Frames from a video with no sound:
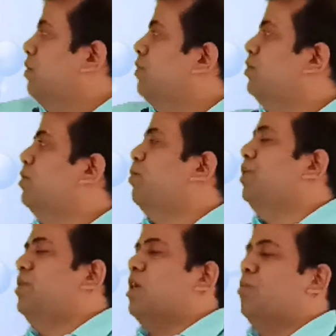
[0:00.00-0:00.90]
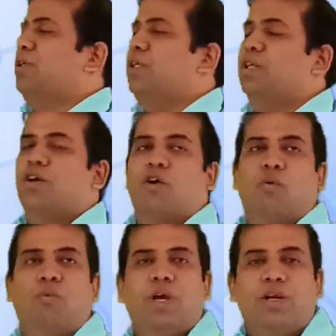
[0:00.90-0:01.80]
This is a PCR machine
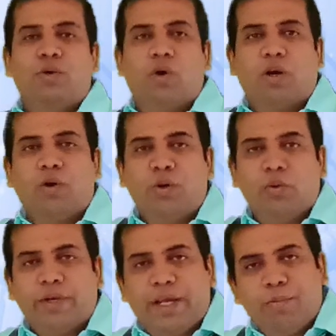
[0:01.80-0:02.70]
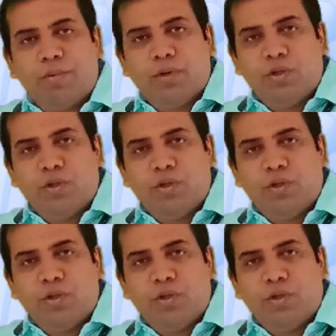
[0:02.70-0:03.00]
where you are going to keep